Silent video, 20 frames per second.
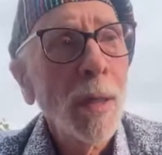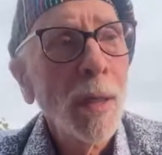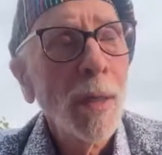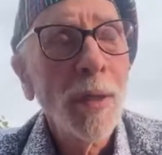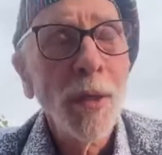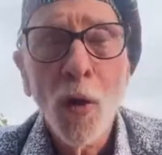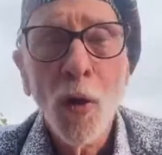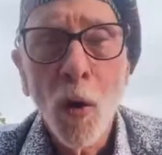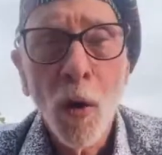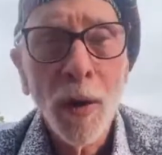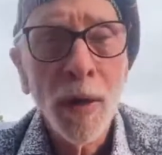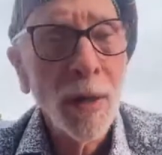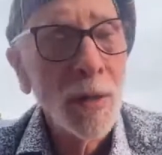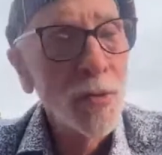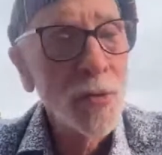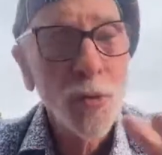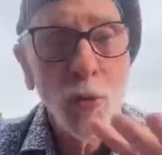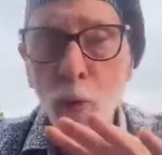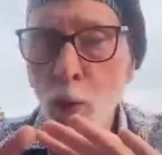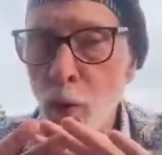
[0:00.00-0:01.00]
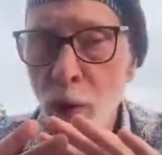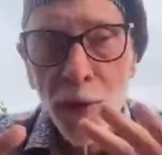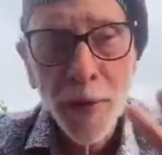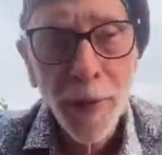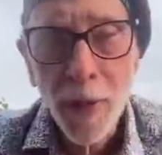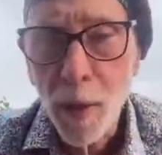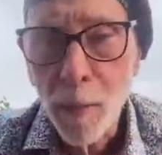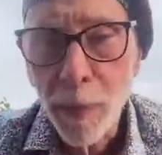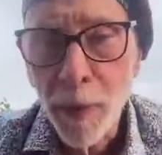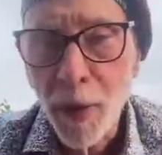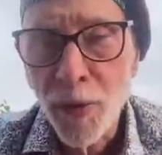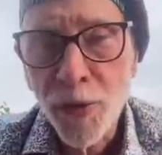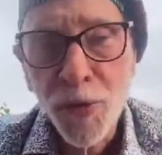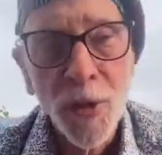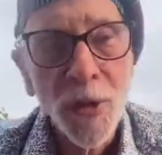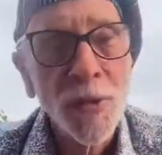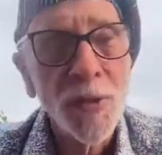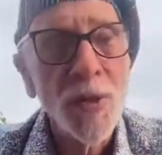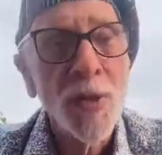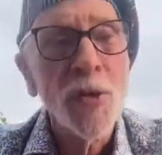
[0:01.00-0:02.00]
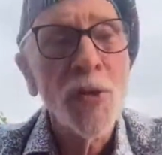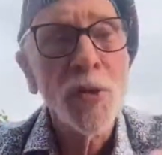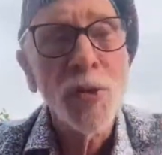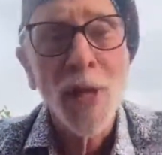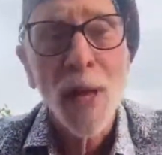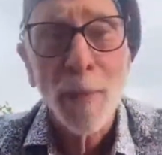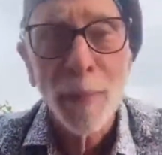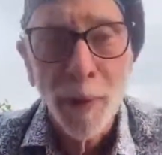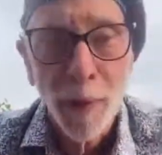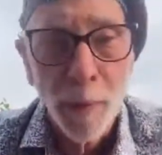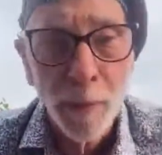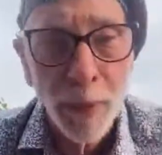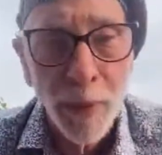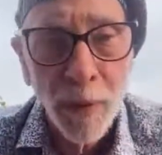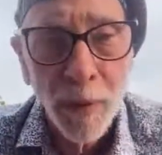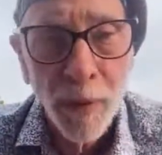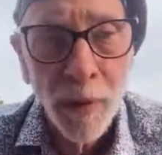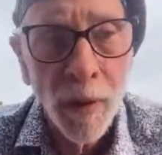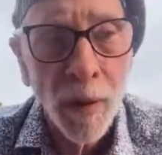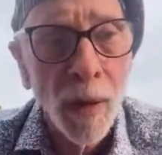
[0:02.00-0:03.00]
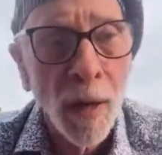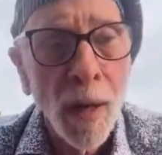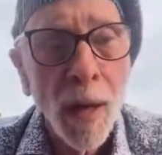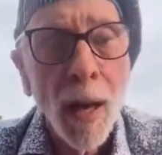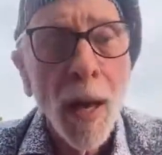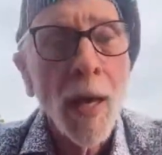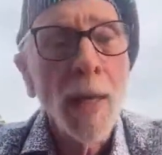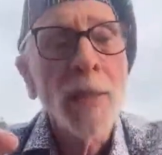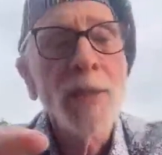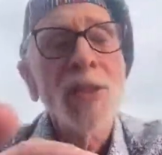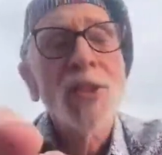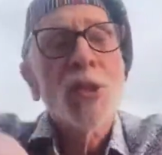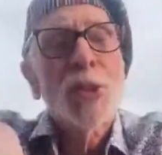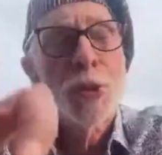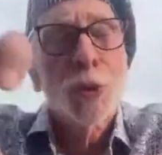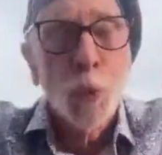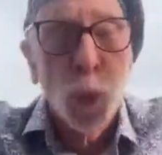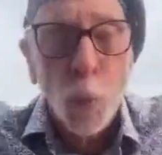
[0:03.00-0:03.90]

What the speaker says: in the audience knew nothing about jazz. They just happened to be there and